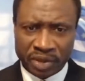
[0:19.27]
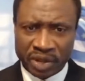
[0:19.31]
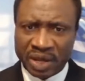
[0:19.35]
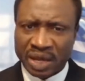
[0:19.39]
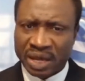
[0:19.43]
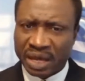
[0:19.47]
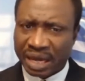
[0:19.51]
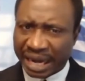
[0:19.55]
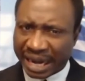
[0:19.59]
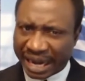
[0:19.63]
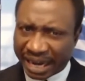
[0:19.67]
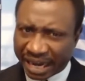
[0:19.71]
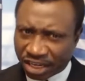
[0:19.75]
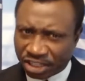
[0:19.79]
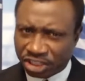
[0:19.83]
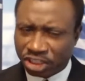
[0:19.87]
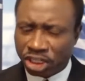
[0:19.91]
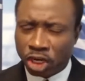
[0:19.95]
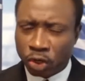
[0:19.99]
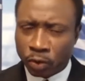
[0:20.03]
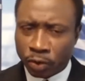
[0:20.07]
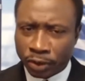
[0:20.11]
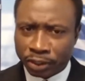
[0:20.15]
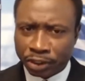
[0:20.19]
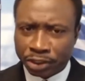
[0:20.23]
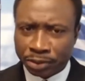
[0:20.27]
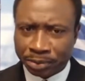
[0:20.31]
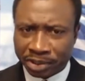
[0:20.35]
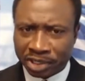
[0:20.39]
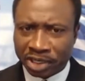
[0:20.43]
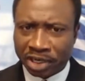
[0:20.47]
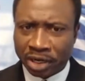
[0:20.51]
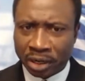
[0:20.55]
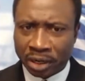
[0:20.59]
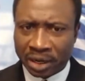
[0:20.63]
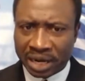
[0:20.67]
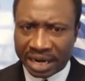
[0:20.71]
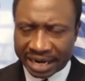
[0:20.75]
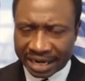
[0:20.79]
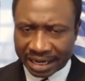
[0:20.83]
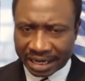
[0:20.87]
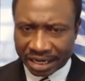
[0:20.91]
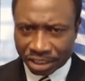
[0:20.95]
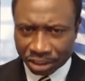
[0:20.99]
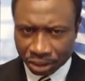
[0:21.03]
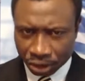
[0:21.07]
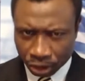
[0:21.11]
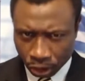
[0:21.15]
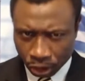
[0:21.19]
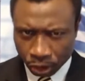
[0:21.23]
And it's not going to be long, I can
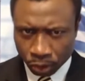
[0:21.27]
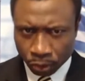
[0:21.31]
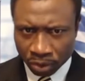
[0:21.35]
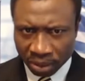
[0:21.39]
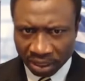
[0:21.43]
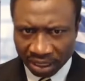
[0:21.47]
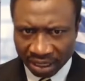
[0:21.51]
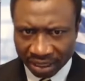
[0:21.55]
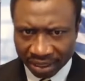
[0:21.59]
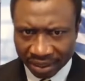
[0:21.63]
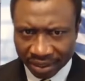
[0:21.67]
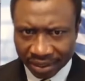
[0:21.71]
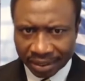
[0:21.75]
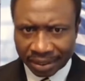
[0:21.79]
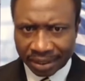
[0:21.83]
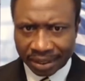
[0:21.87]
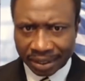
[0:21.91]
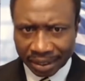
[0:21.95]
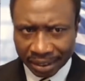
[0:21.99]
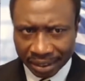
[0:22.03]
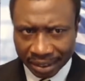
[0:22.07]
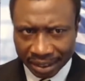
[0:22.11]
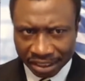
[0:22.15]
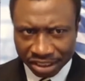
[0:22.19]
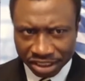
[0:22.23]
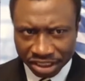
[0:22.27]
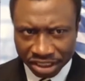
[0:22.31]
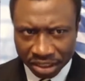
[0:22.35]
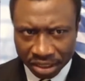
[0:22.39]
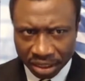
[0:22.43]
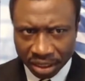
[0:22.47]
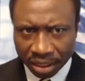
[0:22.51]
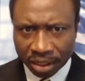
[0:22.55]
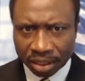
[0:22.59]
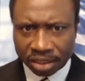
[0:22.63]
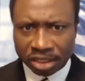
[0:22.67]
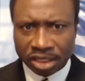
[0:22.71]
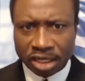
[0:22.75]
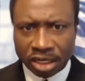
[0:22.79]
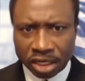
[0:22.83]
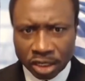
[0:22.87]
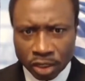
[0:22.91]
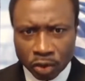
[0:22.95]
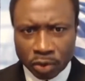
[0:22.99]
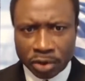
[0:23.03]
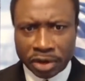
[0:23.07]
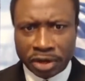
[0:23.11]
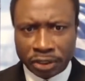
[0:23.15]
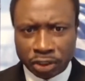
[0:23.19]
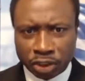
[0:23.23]
assure you that. It is not
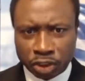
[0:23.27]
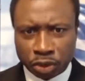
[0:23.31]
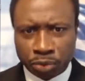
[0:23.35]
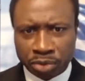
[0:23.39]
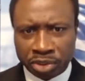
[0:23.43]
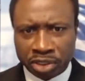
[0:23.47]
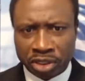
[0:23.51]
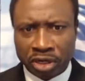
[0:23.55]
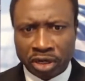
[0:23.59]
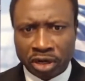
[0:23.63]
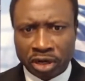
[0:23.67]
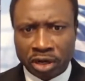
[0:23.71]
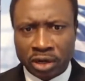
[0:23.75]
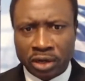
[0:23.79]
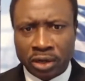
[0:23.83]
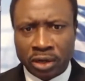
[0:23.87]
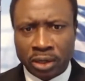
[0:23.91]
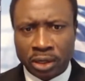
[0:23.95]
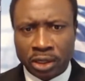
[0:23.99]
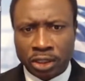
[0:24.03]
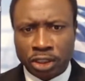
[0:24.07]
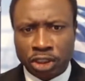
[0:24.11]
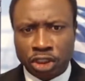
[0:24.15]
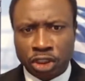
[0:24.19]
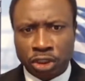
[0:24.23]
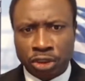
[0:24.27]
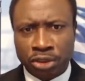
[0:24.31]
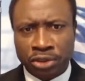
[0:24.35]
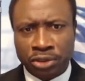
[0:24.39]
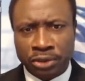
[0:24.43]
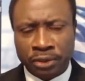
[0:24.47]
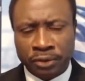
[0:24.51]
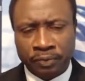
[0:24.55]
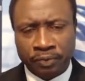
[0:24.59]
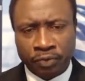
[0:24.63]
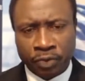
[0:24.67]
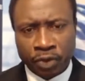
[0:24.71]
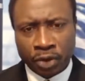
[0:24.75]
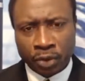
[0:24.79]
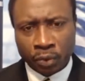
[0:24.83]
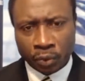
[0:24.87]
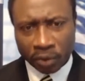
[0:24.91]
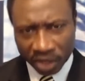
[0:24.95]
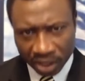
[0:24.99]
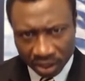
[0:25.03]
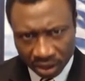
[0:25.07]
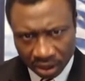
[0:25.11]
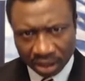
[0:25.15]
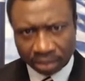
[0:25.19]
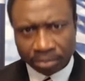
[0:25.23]
going to be long until
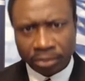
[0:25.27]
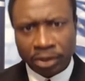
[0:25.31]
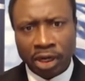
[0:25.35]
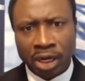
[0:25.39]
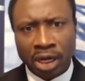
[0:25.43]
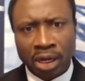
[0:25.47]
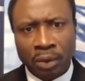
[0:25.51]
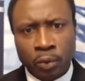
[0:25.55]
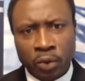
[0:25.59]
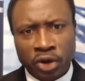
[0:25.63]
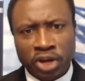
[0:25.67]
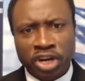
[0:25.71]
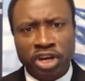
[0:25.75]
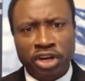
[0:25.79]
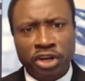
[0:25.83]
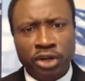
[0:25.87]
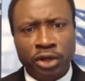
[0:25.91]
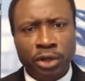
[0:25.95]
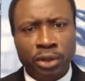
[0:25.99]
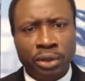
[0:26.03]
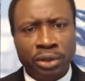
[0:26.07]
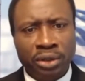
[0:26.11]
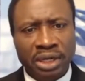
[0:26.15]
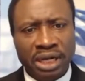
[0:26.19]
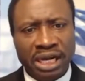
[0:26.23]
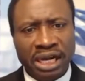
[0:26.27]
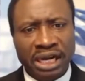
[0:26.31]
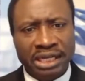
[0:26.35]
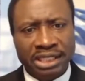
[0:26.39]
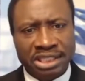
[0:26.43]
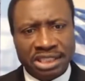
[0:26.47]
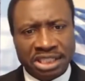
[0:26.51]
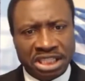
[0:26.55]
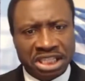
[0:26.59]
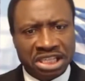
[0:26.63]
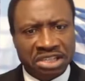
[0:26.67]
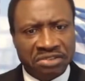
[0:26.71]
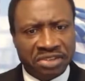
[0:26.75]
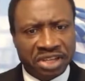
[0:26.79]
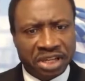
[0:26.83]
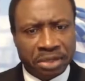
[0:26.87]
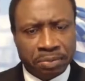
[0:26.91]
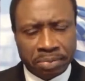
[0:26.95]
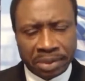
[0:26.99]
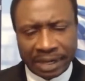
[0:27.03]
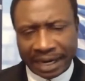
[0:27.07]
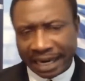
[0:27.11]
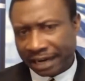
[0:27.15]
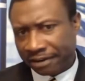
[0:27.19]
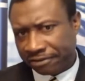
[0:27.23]
we come up with a new TV
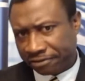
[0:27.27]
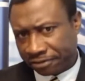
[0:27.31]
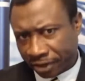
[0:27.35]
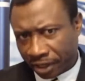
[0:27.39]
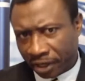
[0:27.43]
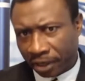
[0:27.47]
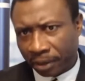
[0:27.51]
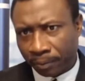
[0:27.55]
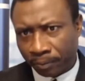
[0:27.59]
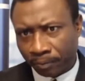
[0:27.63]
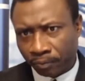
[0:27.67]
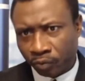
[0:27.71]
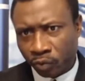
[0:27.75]
platform.